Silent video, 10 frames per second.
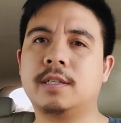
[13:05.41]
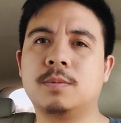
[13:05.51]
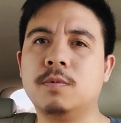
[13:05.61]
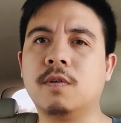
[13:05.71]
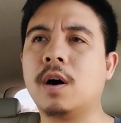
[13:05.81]

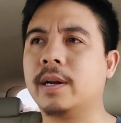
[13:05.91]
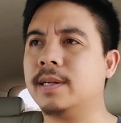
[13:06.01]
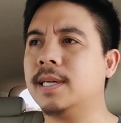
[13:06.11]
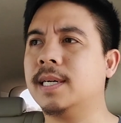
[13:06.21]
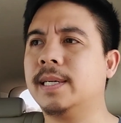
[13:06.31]
Just move on.
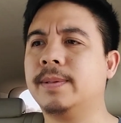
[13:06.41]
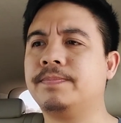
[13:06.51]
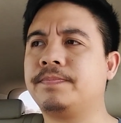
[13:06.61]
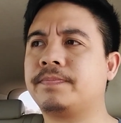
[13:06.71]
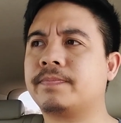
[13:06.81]

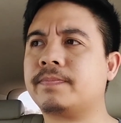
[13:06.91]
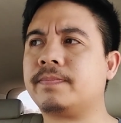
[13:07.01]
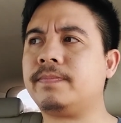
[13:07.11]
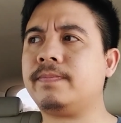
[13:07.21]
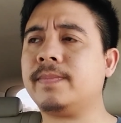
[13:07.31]

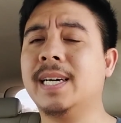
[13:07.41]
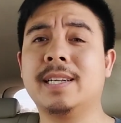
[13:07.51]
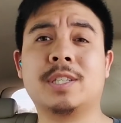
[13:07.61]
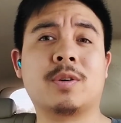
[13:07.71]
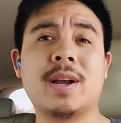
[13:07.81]
And
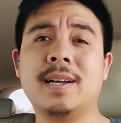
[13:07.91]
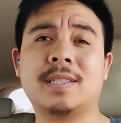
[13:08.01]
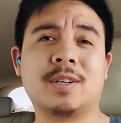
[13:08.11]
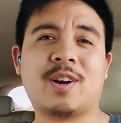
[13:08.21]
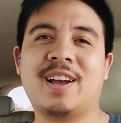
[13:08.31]
it's a
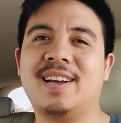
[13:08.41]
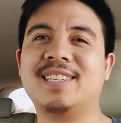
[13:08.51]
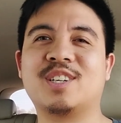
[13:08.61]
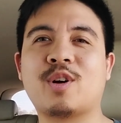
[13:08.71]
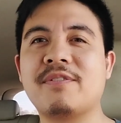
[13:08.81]

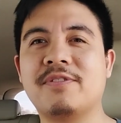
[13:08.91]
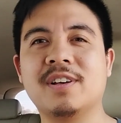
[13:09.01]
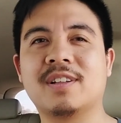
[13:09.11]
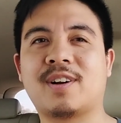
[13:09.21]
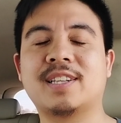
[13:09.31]
great
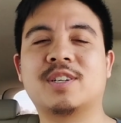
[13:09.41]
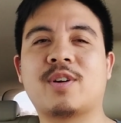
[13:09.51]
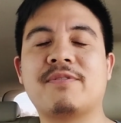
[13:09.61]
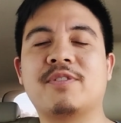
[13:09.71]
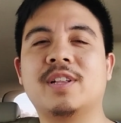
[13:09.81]
feeling, right? It's a
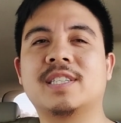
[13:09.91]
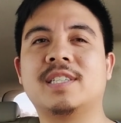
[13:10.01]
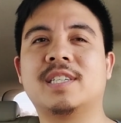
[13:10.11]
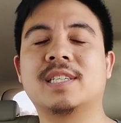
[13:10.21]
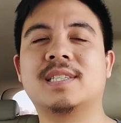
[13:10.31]
great feeling to
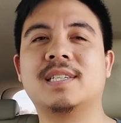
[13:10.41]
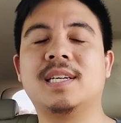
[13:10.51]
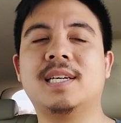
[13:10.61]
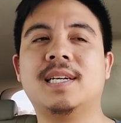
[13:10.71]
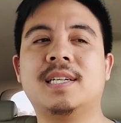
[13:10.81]
just
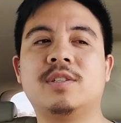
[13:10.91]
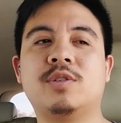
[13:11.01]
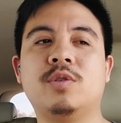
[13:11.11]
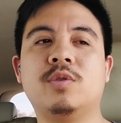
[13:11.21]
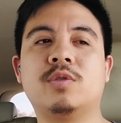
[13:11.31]

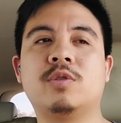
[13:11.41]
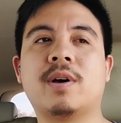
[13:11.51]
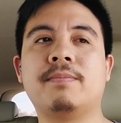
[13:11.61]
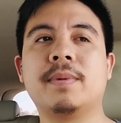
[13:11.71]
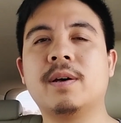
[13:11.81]
to
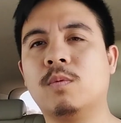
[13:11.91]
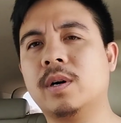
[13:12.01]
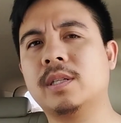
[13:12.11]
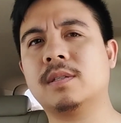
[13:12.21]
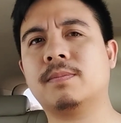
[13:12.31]
admit
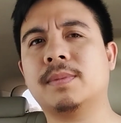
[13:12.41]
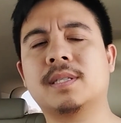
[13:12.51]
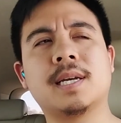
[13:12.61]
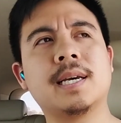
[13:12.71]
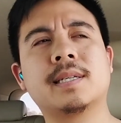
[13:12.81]
one's
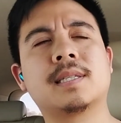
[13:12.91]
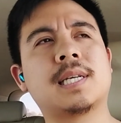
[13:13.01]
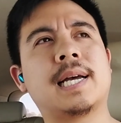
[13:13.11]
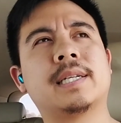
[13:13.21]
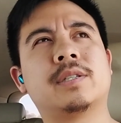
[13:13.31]
mistakes
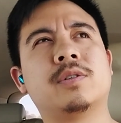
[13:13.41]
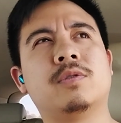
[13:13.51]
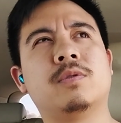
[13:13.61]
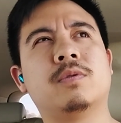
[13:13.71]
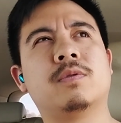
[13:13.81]
and
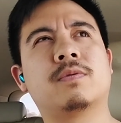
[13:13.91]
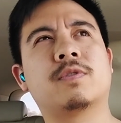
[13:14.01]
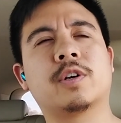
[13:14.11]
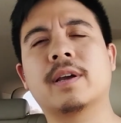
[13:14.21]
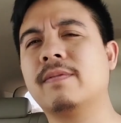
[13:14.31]
to
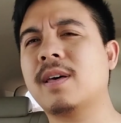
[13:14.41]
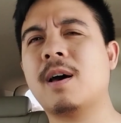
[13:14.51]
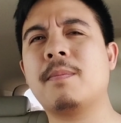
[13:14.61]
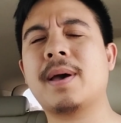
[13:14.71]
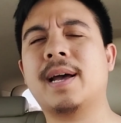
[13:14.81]
forgive
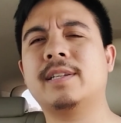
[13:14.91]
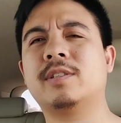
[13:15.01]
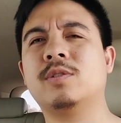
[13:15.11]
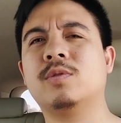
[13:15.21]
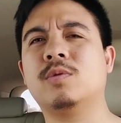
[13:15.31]
them and
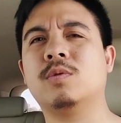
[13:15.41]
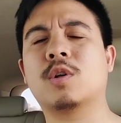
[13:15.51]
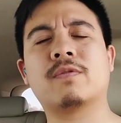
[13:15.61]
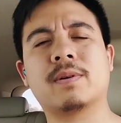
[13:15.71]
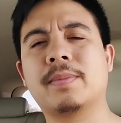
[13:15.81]
to
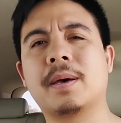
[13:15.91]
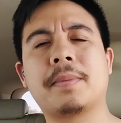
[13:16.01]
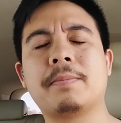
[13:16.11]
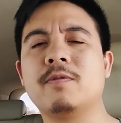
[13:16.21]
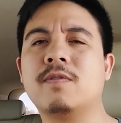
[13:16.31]
learn from them
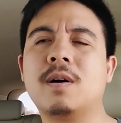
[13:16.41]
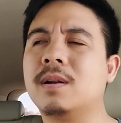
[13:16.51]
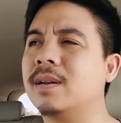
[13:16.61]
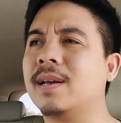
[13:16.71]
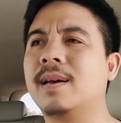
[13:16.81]
and move
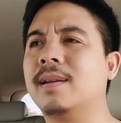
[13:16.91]
on.